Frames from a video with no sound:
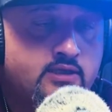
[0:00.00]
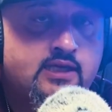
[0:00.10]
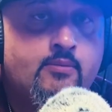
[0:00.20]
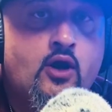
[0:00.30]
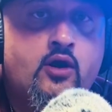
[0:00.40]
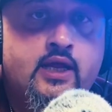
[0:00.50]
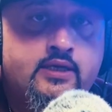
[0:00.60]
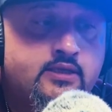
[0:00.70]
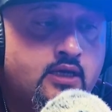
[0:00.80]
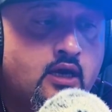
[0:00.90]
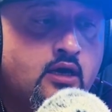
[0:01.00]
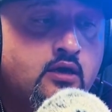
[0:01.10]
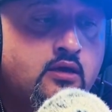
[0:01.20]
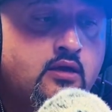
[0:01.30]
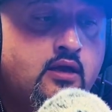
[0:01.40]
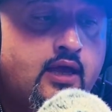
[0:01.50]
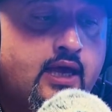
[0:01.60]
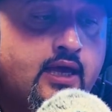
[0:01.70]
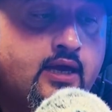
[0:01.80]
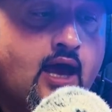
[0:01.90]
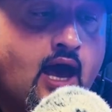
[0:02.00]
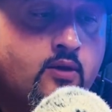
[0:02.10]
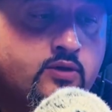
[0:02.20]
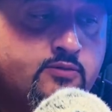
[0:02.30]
seminar in India, and I was